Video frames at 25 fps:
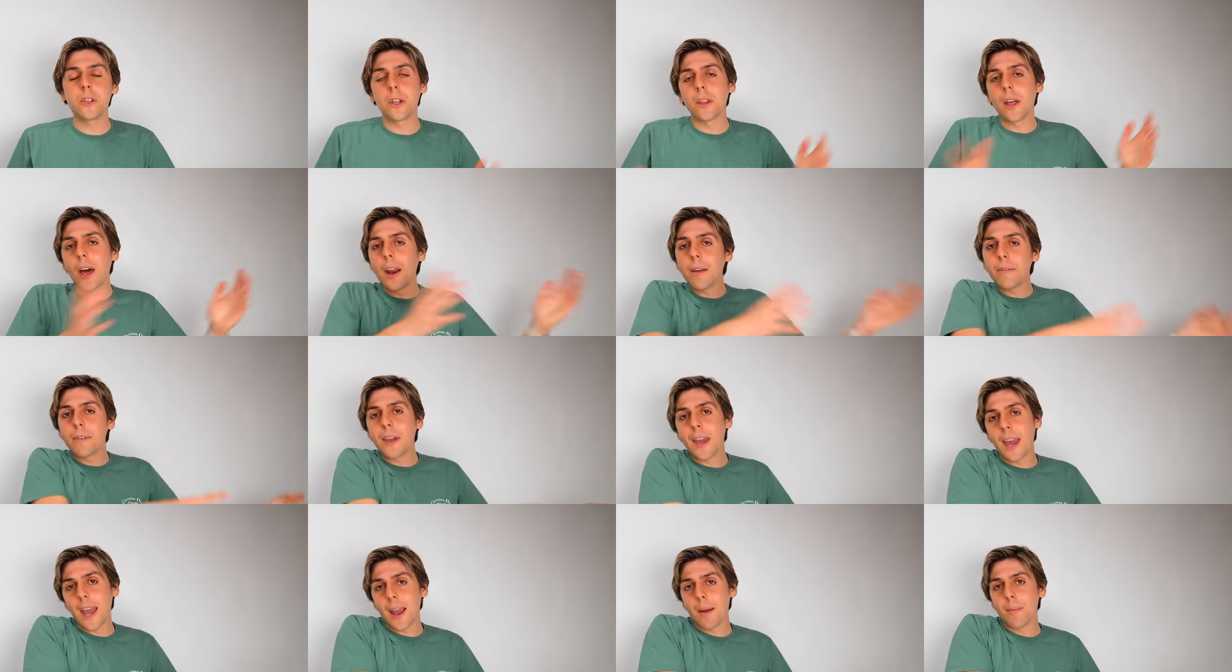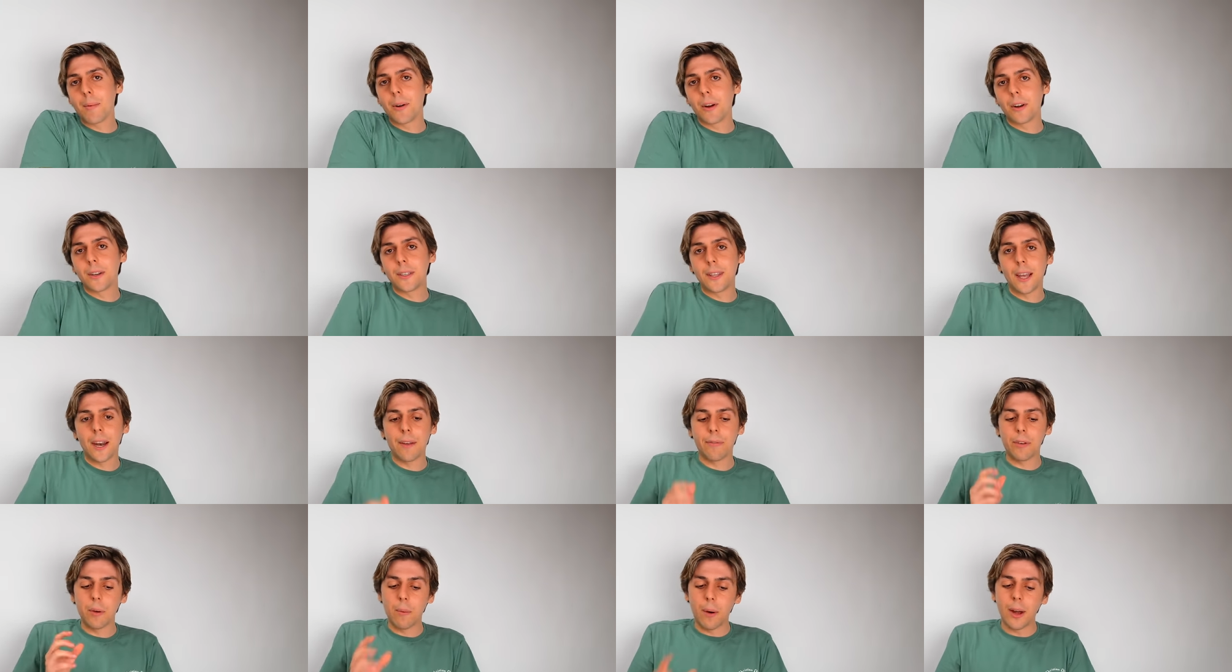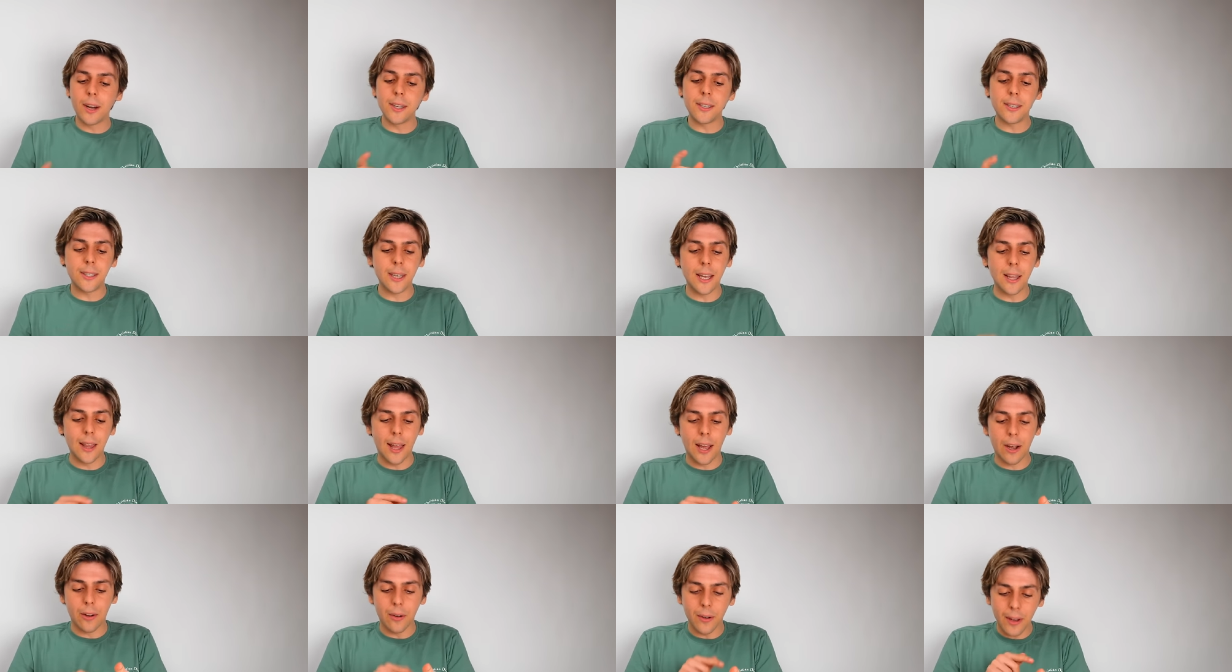a lot of cameras that if you want to see
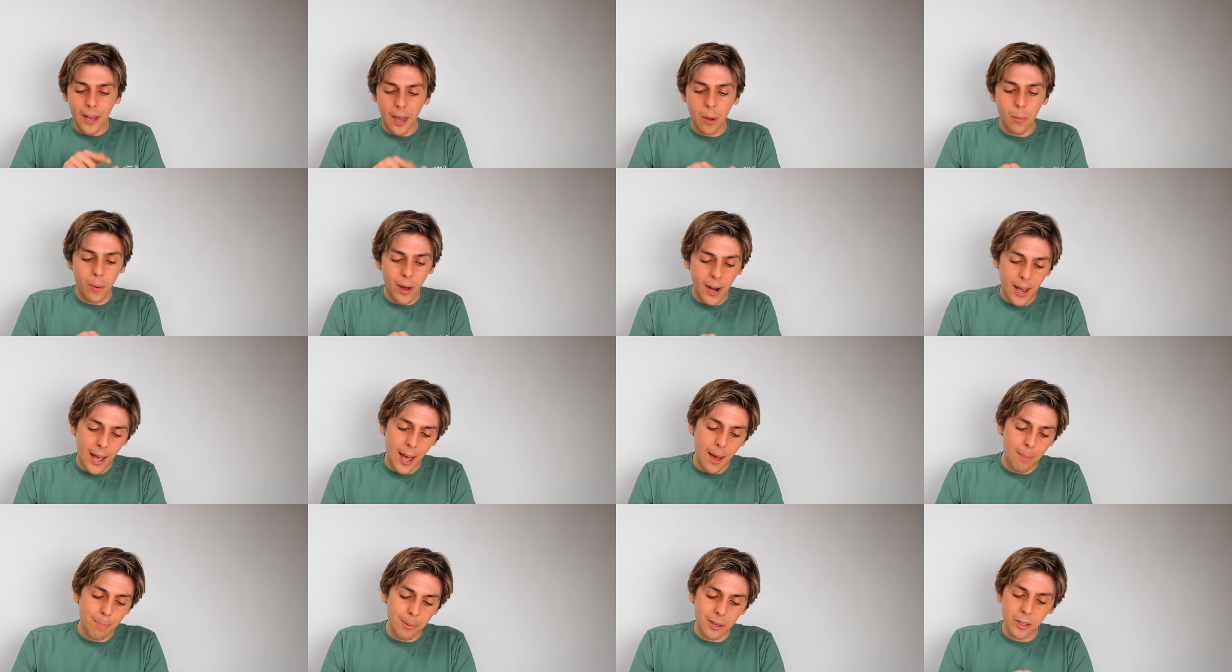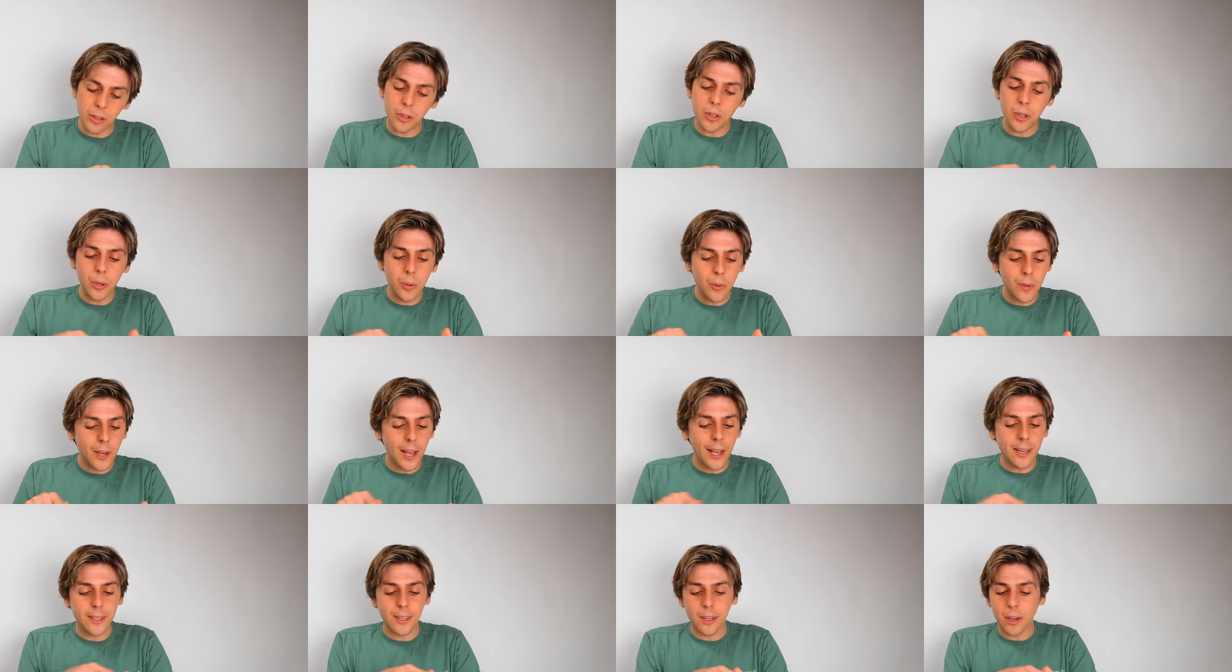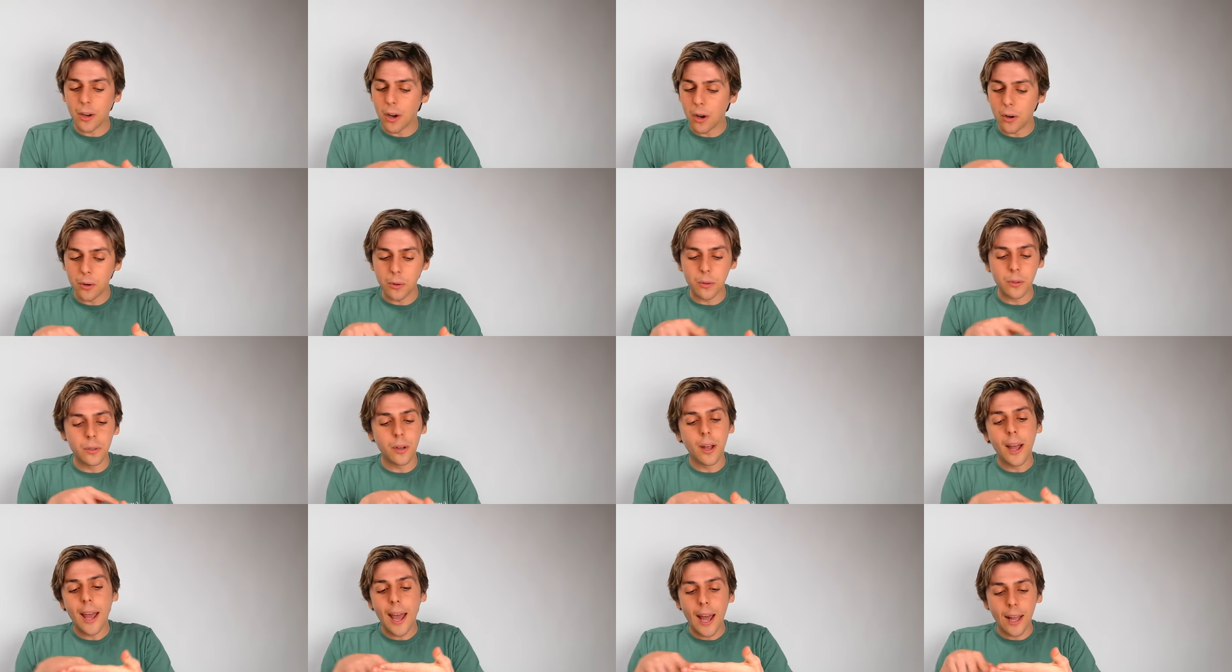like, okay, what happened two days
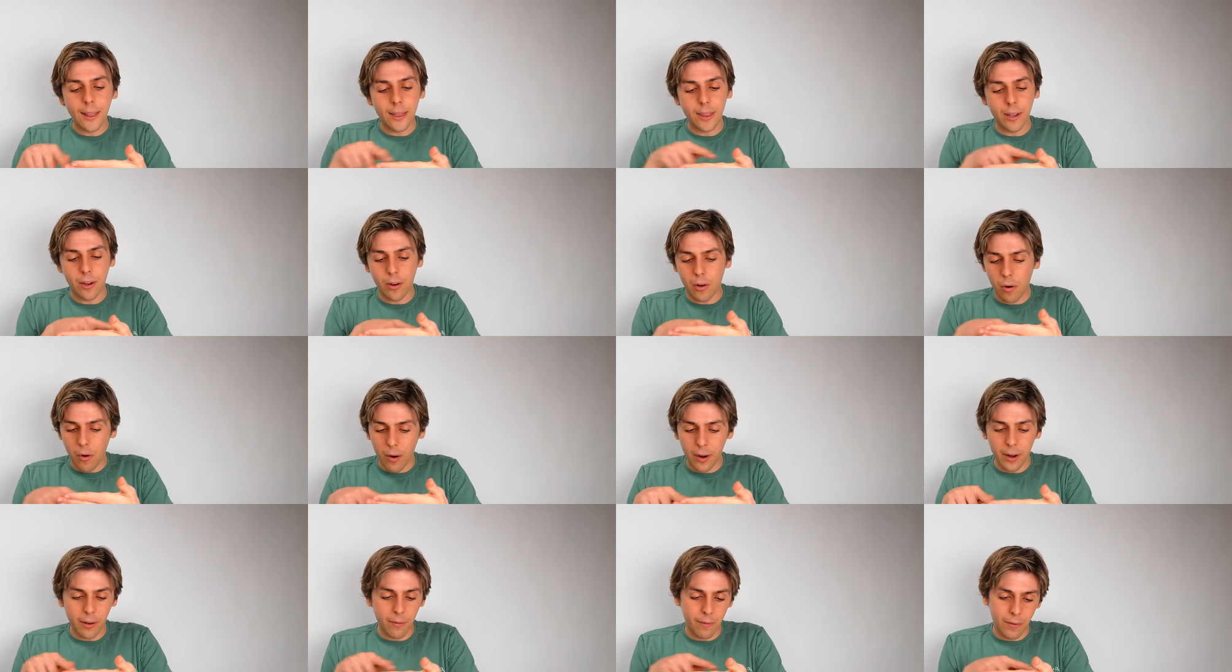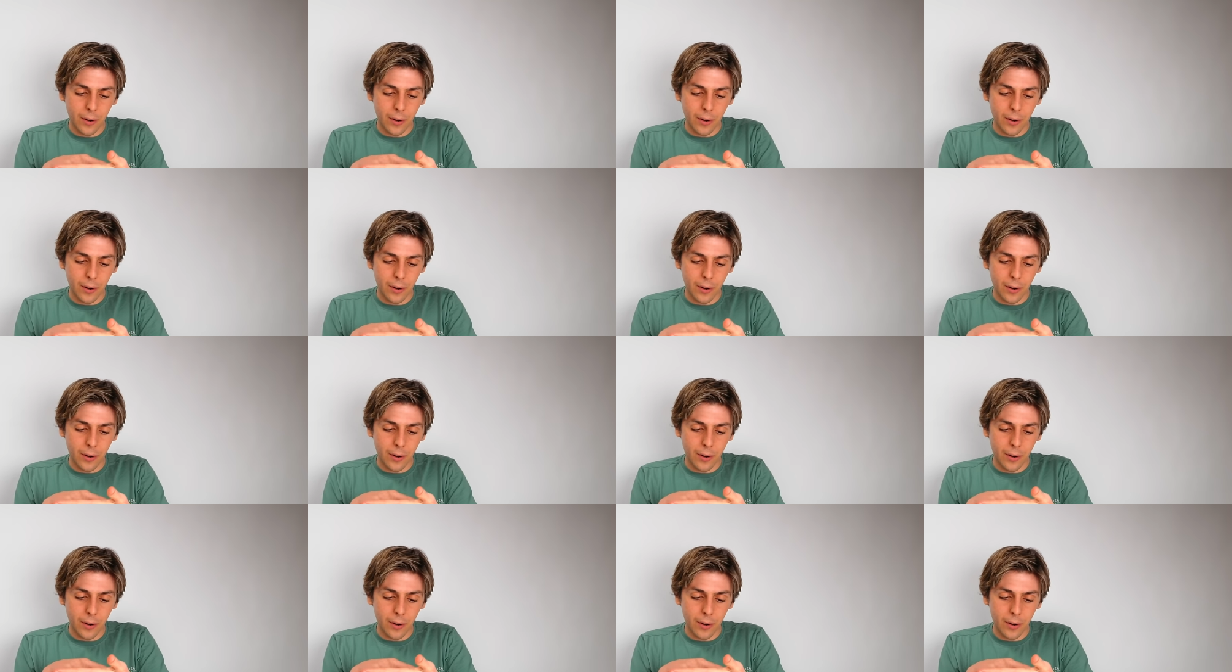ago at the garden,